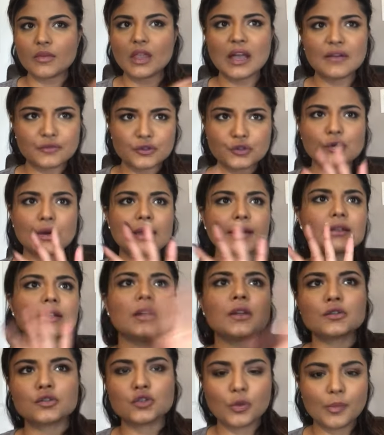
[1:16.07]
after trying
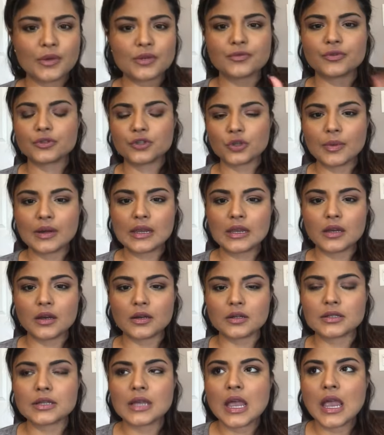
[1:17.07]
so much for so many
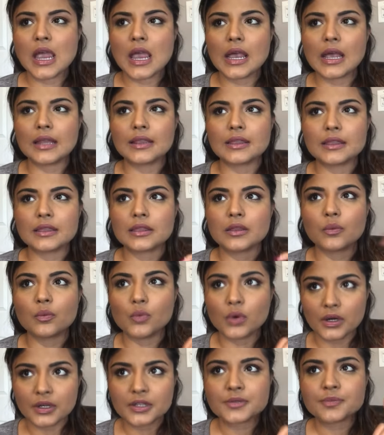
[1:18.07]
years. And the
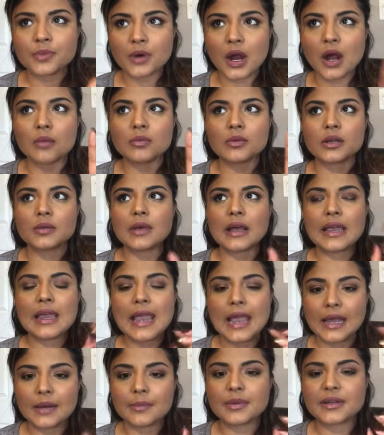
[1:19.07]
worst problem I
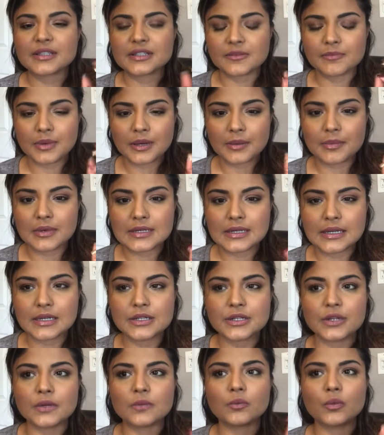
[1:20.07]
had because of
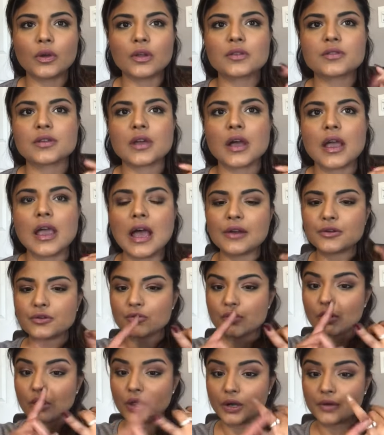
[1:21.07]
pigmentation was I had to
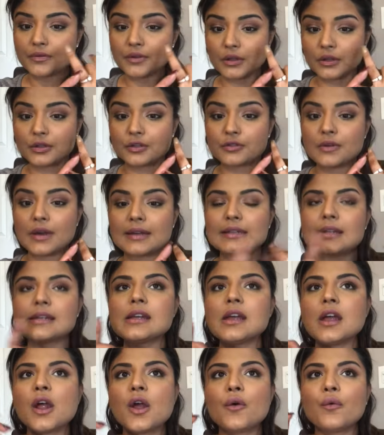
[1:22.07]
do a lot of color correcting,
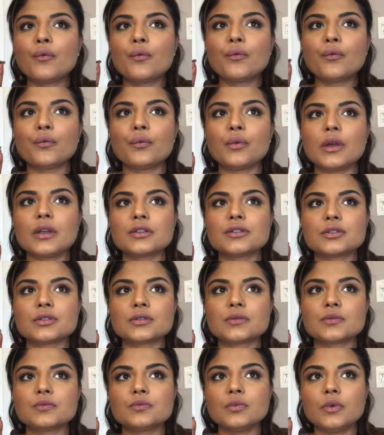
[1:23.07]

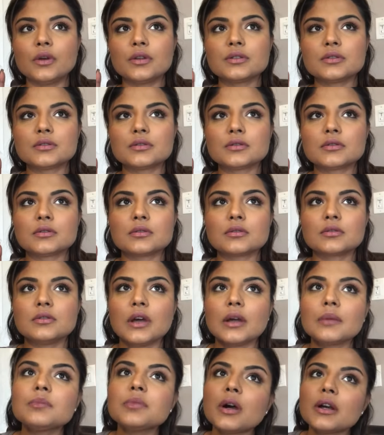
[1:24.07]
which was
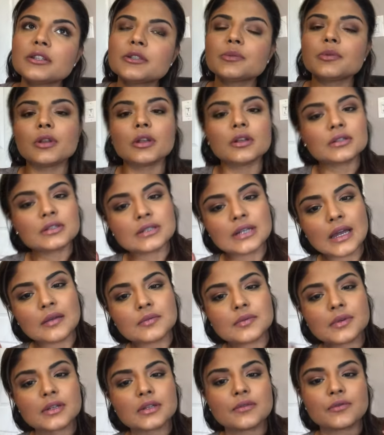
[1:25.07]
not possible all the
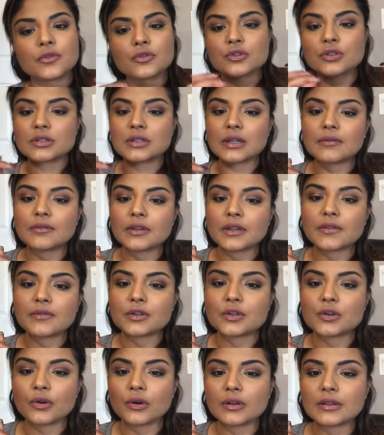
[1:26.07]
time, because if you just have to leave
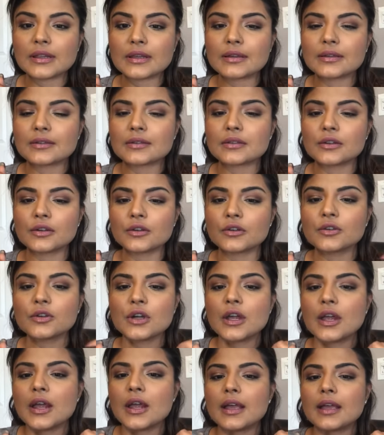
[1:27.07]
the door, you know,
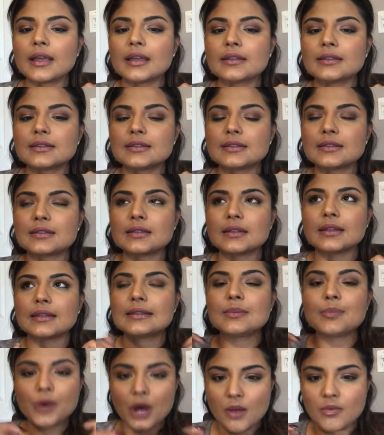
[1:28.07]

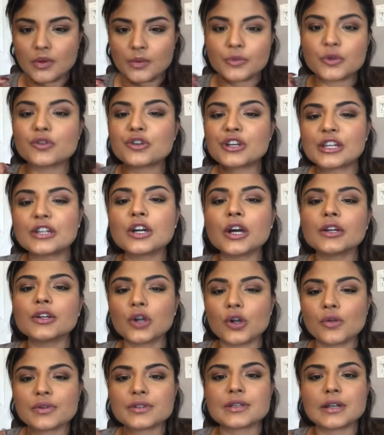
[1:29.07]
it's a problem. You cannot
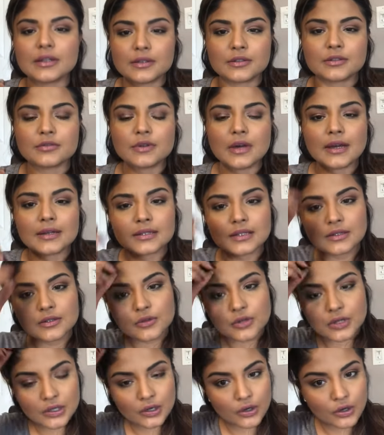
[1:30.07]
always color correct and
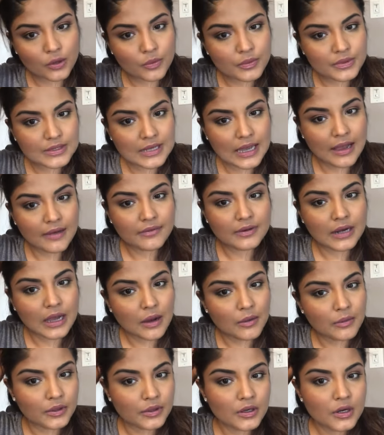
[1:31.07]
you cannot always have an
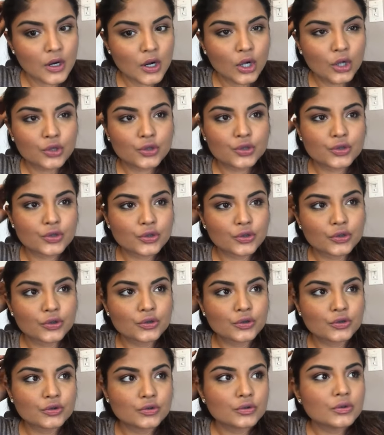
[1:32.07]
hour
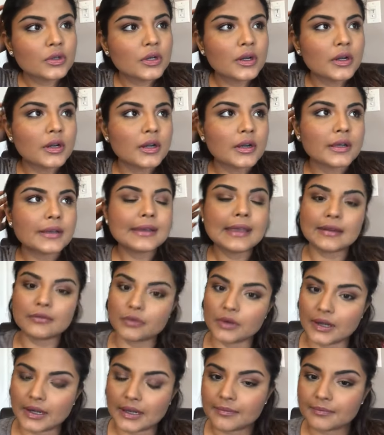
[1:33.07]
to get
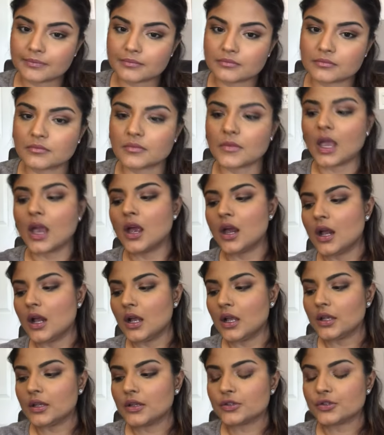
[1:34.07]
ready.
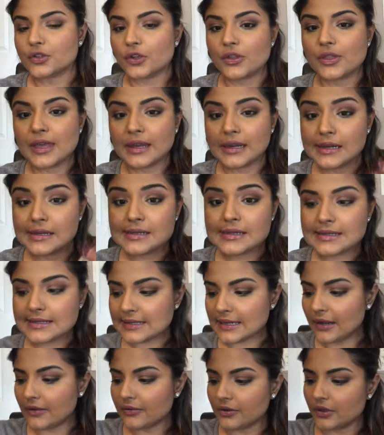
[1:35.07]
So then I
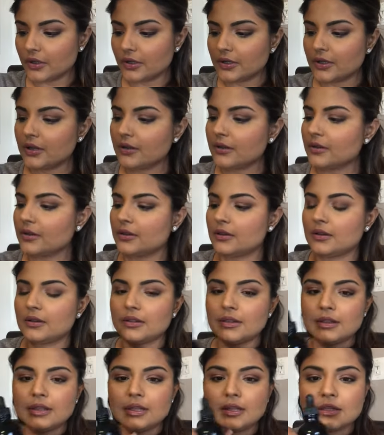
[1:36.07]
discovered
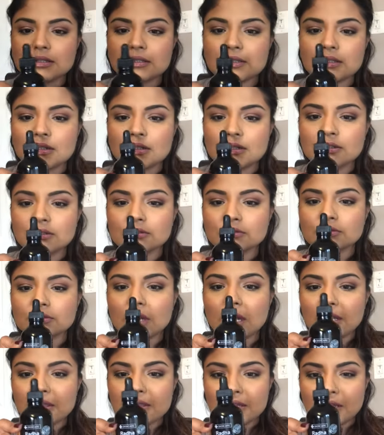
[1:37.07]
this
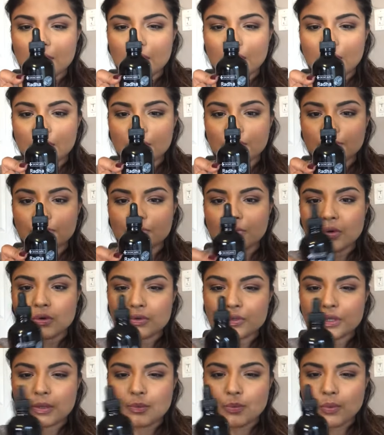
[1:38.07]
Radha
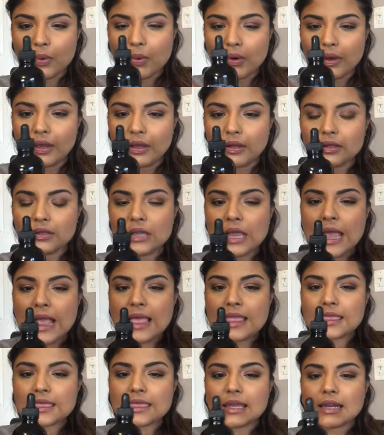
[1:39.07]
rosehip oil
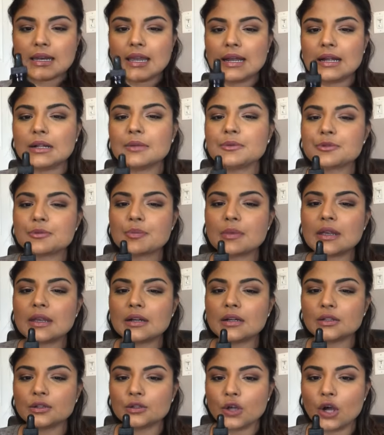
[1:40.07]
that helped me
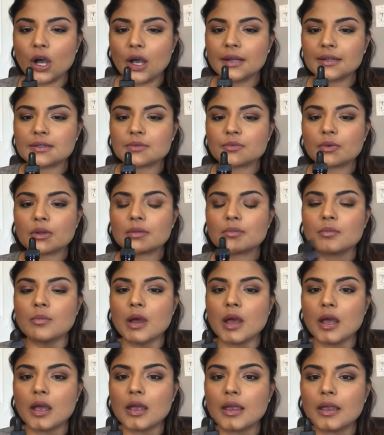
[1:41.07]
a lot with
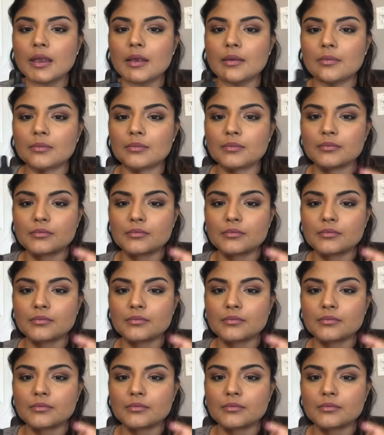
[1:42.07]
my